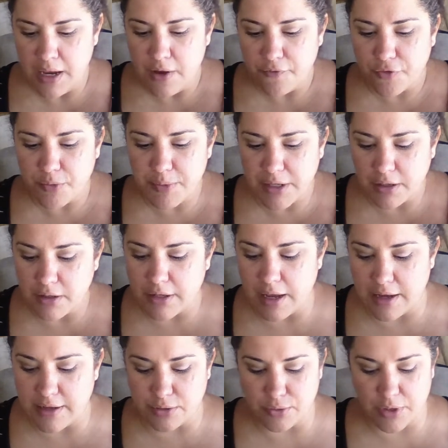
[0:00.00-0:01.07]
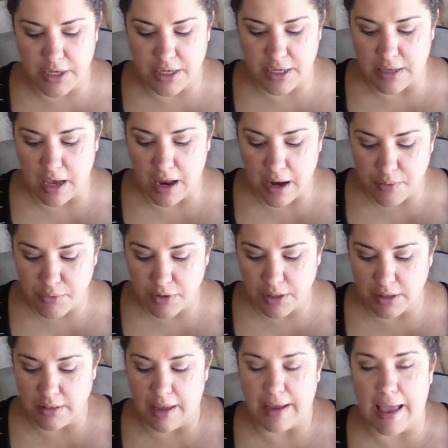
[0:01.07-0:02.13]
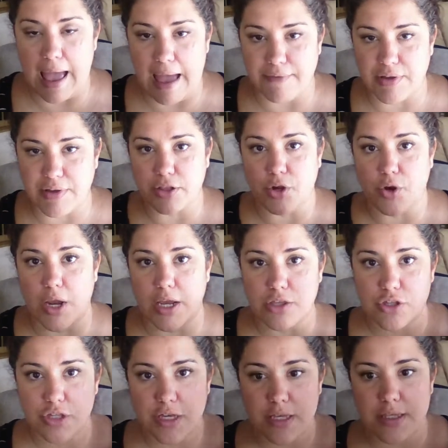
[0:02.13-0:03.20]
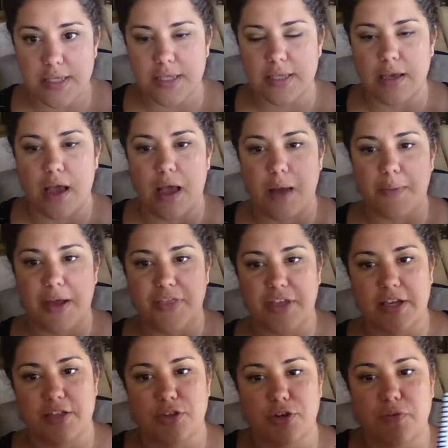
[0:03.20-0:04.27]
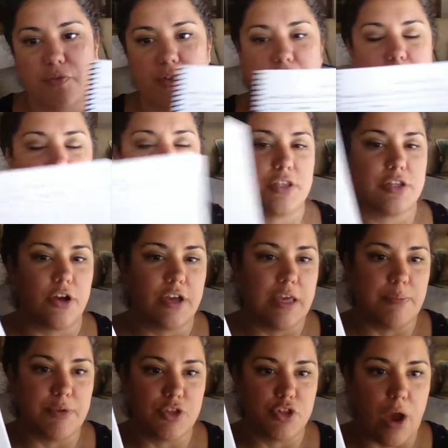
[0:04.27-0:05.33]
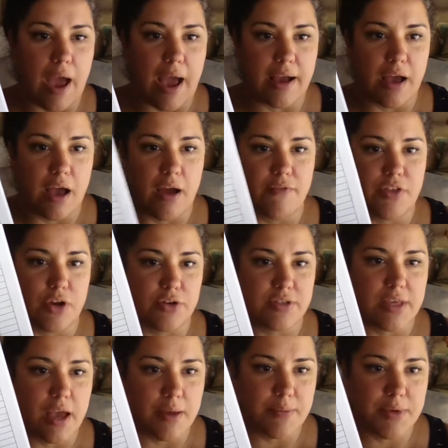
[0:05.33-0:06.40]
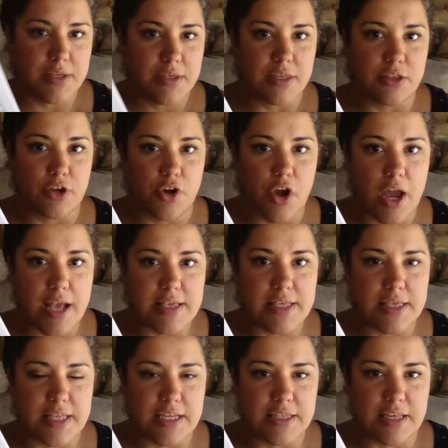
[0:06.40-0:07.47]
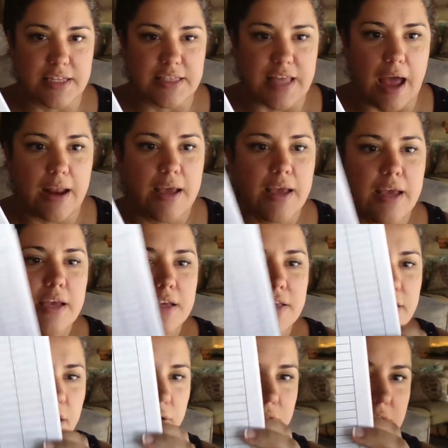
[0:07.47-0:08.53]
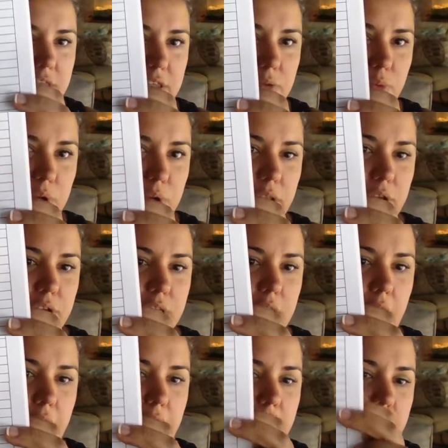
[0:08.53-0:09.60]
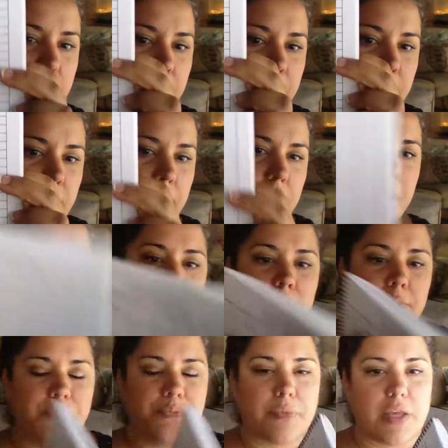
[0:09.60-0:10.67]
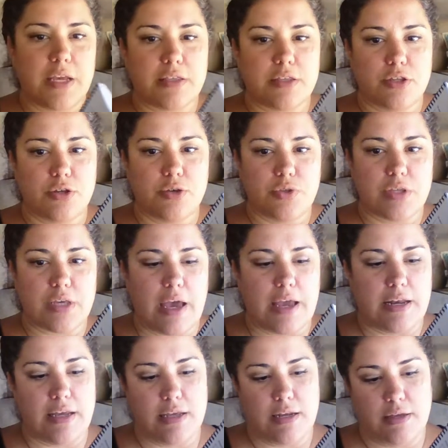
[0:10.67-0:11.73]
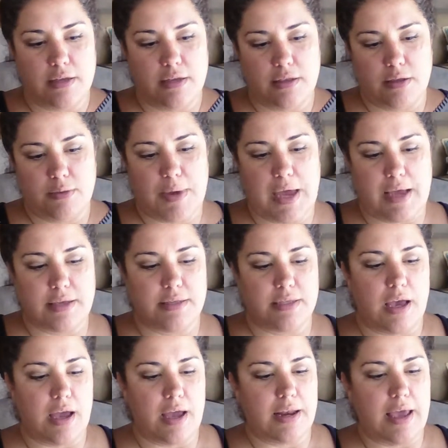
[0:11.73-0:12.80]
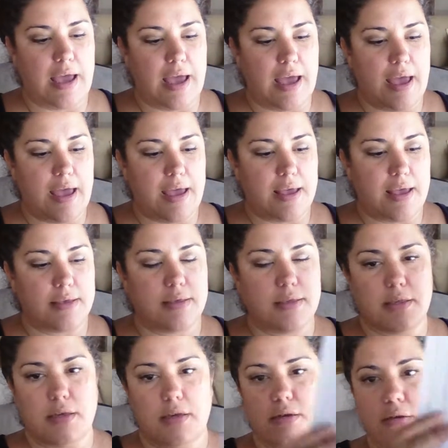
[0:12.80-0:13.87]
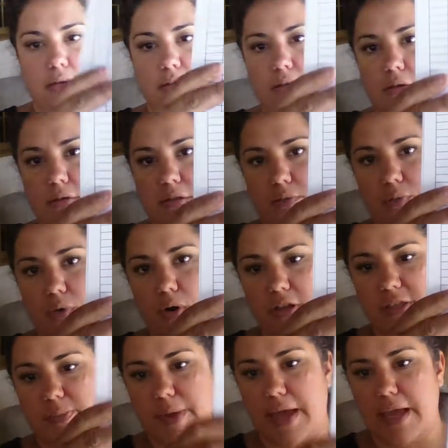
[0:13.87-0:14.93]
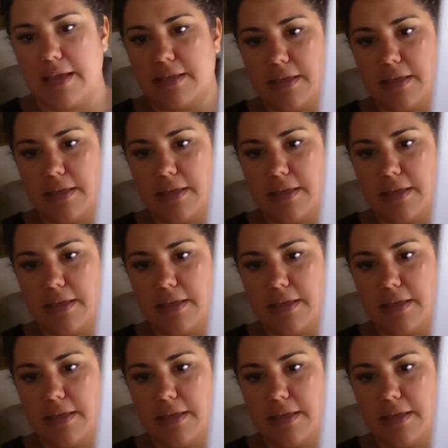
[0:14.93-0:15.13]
For middle and high school kids, I really like having the grade sheets. I think it's good for them to start keeping track of their assignments and their grades and things like that. So this is what it looks like. It's two-sided. The back side has some more space